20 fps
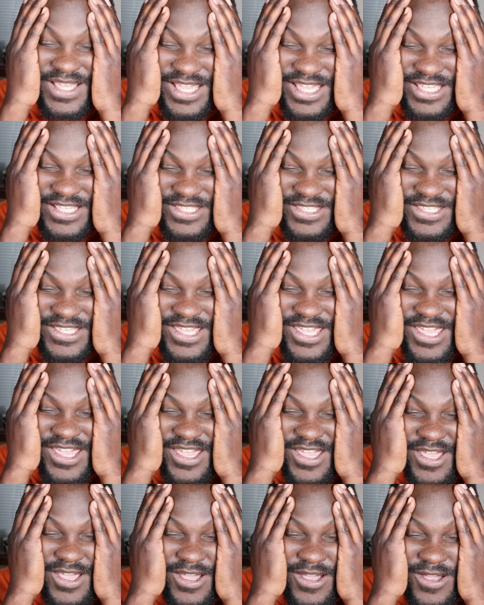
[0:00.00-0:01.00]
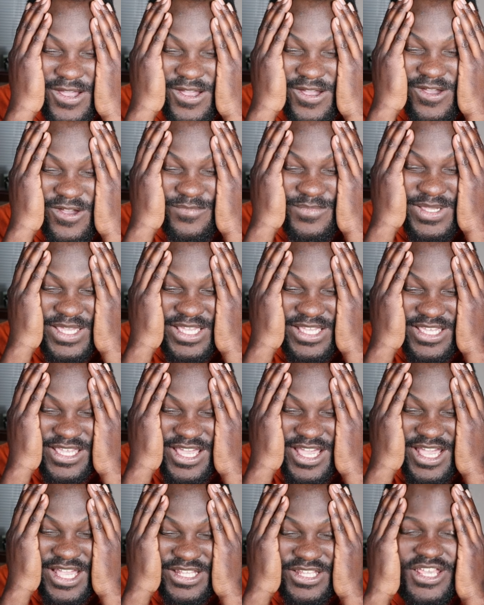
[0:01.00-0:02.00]
price. Oh my
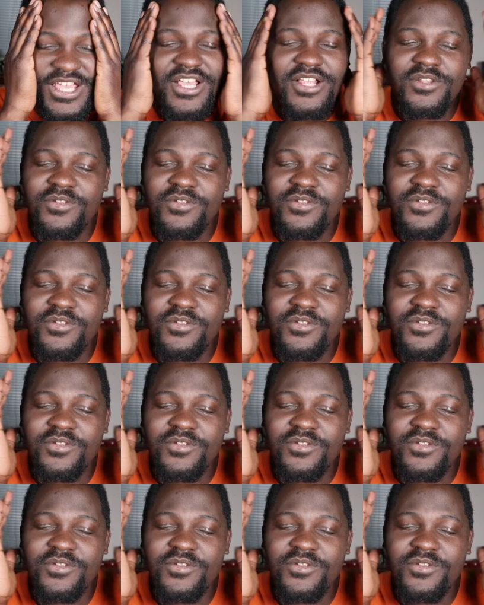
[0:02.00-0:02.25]
God!